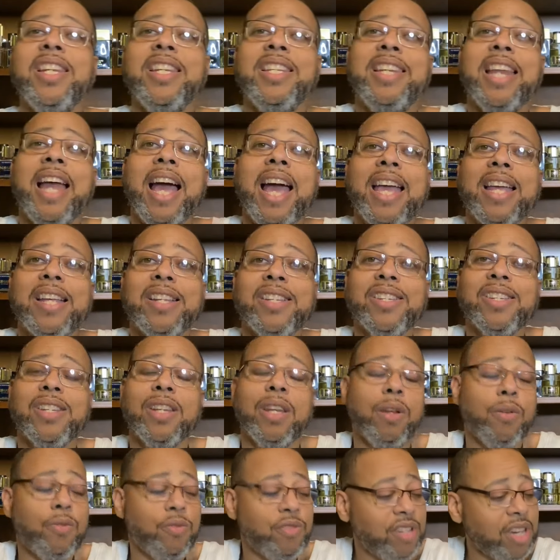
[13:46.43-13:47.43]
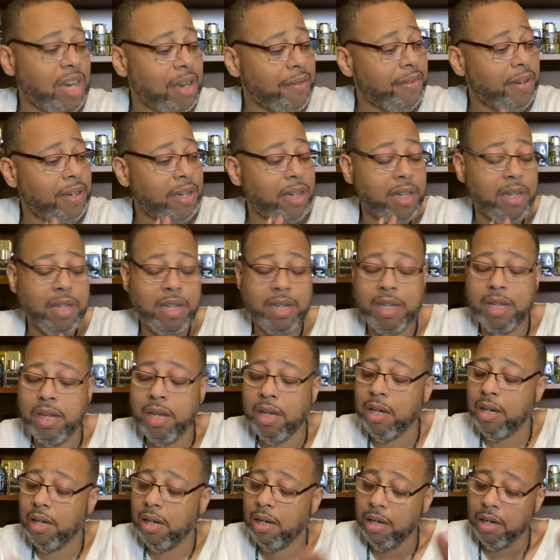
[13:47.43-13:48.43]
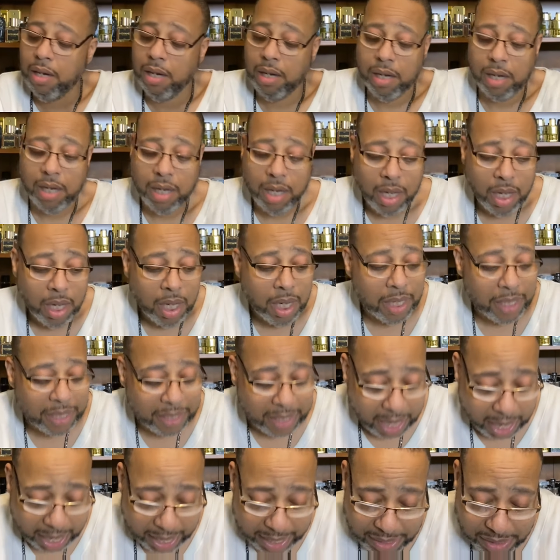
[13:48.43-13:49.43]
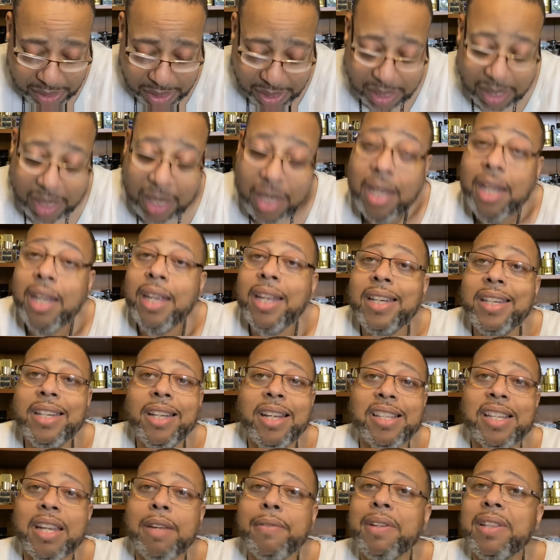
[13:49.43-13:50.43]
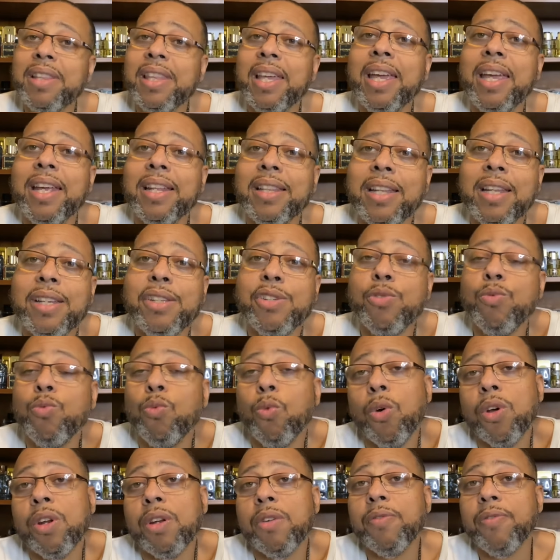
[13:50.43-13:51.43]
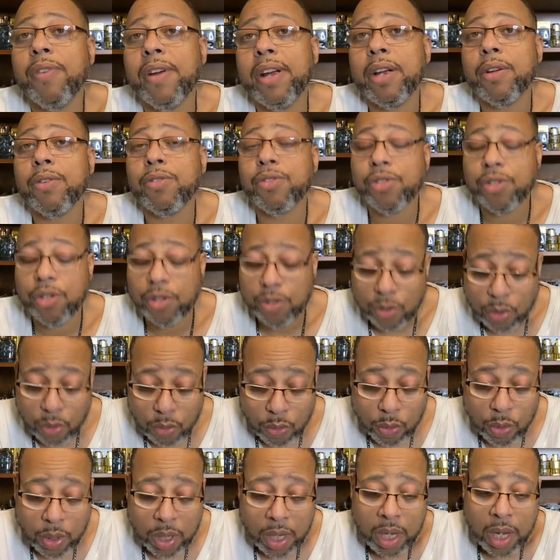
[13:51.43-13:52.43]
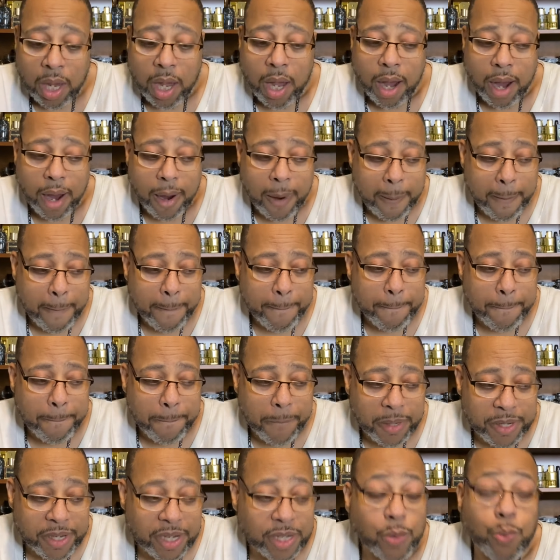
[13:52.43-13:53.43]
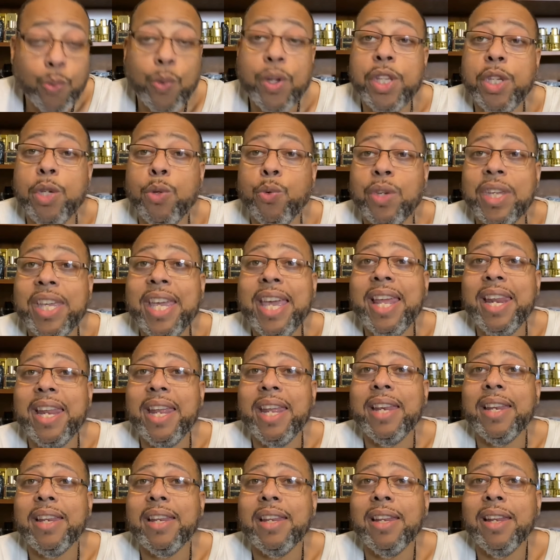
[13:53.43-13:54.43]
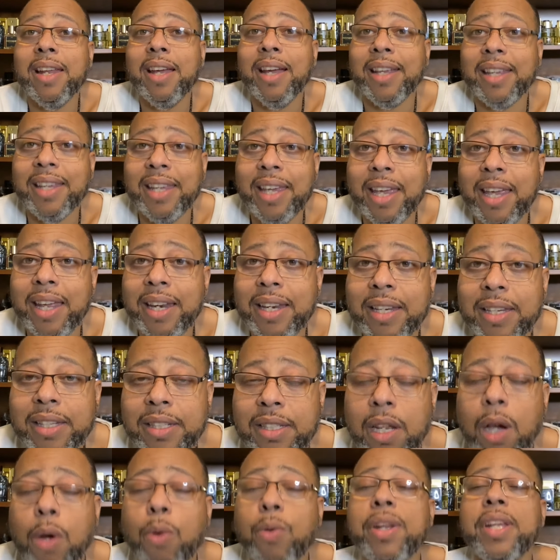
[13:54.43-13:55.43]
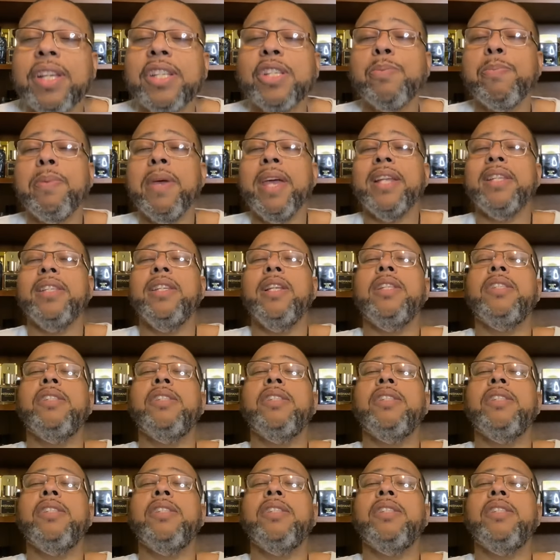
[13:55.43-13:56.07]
nice, longevity nice, does everything that you want a fragrance to do. Just when you get it, again, don't expect it